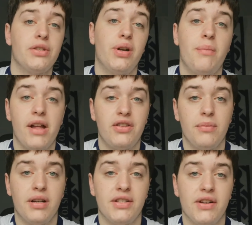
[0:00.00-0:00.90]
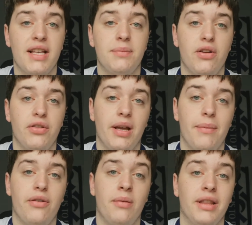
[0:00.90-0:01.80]
so you'd imagine, because there has been nothing
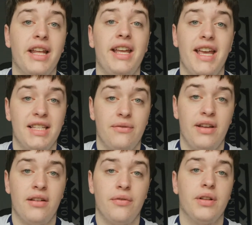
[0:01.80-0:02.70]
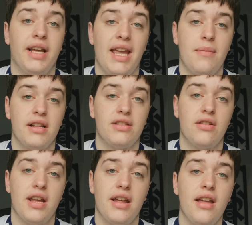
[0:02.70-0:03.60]
about him, that he is fit for the game on
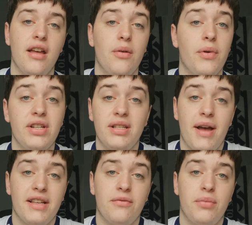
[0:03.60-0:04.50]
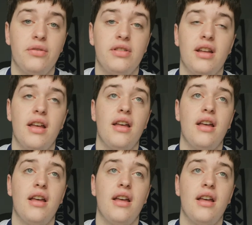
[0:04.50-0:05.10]
Sunday, which is a massive boost.